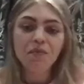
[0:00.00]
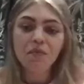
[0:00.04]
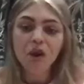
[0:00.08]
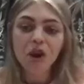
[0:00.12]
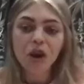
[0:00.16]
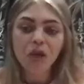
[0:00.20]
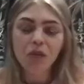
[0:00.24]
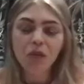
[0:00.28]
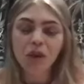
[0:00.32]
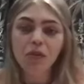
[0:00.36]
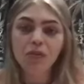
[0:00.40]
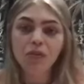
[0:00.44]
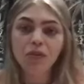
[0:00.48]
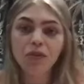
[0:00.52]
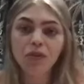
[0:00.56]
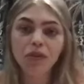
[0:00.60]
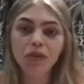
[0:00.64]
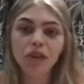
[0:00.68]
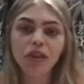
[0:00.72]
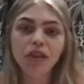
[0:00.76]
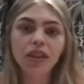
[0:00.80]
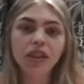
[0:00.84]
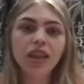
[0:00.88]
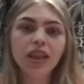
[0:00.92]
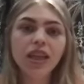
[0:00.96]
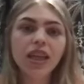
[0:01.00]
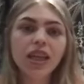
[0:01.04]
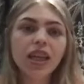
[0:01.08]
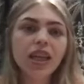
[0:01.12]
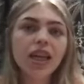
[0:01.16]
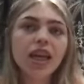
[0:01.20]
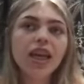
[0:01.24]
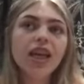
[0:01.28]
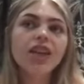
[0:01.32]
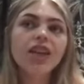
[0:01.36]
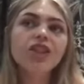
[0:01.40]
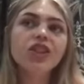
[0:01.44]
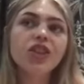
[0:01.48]
I'm up for it.
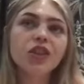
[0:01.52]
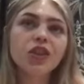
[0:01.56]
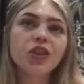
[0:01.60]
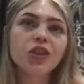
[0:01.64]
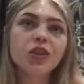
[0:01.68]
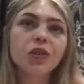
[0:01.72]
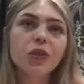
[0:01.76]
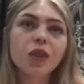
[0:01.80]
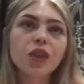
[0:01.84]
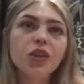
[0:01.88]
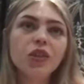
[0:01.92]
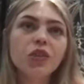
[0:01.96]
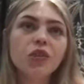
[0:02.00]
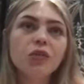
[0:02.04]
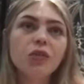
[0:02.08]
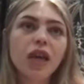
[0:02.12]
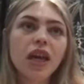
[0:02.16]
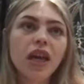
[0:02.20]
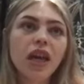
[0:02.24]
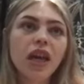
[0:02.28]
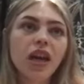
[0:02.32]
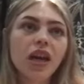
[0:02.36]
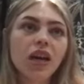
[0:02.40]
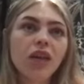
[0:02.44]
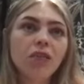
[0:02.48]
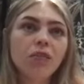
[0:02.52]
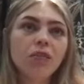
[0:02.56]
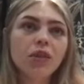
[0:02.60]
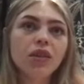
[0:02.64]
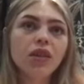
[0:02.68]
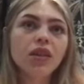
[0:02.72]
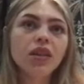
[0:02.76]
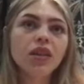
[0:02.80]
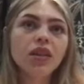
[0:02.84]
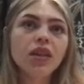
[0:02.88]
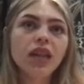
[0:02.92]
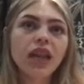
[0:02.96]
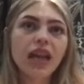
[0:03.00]
So we all met up
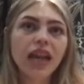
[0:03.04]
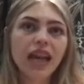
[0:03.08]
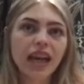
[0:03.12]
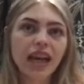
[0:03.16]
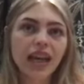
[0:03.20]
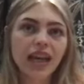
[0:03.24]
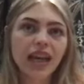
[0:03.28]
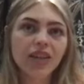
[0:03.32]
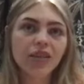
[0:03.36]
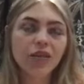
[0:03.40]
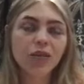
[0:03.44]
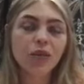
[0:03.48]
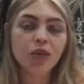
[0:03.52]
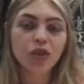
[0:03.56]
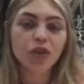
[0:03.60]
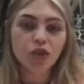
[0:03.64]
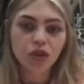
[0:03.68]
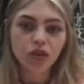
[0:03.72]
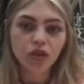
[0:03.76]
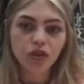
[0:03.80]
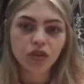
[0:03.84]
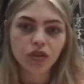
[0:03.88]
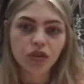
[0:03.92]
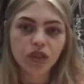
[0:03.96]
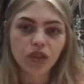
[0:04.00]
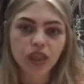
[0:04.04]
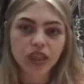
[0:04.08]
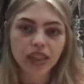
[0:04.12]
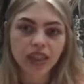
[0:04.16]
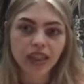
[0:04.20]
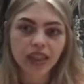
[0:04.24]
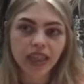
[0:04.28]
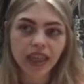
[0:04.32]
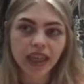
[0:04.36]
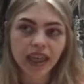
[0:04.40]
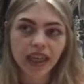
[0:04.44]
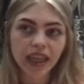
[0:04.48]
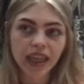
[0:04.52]
and we shot the first
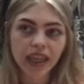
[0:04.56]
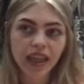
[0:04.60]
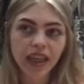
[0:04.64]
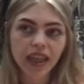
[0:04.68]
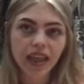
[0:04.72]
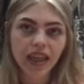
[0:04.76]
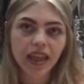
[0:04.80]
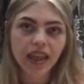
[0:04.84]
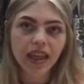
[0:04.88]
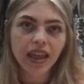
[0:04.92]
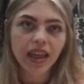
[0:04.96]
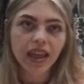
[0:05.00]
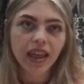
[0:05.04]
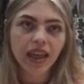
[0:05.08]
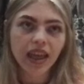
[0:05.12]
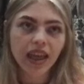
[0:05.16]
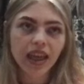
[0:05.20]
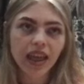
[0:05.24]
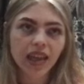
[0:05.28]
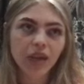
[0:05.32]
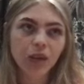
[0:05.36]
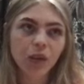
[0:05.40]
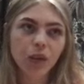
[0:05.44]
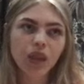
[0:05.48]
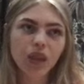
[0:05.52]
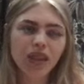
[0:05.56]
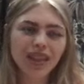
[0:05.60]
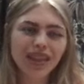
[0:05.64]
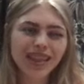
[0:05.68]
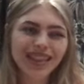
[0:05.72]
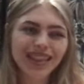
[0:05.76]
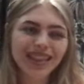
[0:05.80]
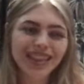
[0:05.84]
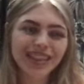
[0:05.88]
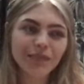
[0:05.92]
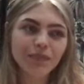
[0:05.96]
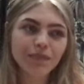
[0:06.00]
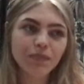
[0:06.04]
day, and we
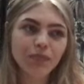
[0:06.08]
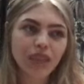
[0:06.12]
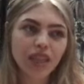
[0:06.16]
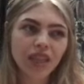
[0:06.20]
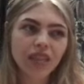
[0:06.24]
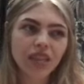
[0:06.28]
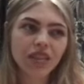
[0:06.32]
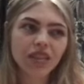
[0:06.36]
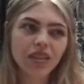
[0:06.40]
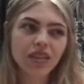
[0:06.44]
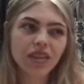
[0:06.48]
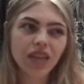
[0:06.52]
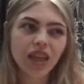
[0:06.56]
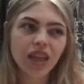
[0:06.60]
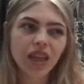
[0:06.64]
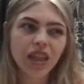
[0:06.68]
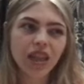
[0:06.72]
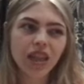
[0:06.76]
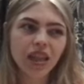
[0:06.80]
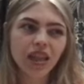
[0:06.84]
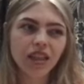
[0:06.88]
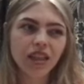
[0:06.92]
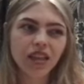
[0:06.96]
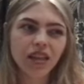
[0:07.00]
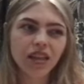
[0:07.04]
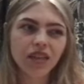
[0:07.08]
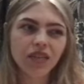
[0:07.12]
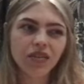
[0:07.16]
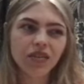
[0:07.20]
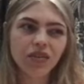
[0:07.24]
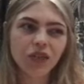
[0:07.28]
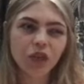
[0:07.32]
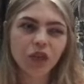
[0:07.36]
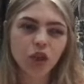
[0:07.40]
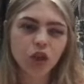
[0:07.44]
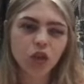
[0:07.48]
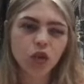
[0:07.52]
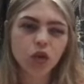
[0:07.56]
had missed, I think, a
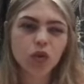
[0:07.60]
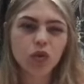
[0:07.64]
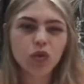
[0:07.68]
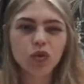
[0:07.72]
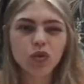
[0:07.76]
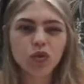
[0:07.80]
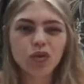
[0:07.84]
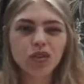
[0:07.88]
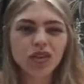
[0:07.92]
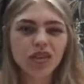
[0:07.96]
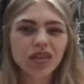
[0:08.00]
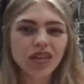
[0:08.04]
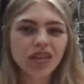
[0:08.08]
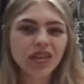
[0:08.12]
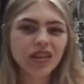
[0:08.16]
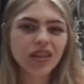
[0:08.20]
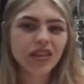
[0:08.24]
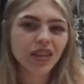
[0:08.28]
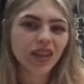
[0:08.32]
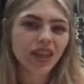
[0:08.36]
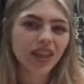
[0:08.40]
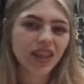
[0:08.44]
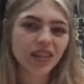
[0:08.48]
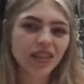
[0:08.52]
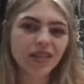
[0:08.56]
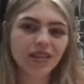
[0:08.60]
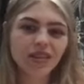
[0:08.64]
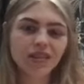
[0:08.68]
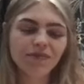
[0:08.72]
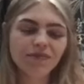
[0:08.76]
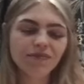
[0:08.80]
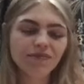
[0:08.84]
few like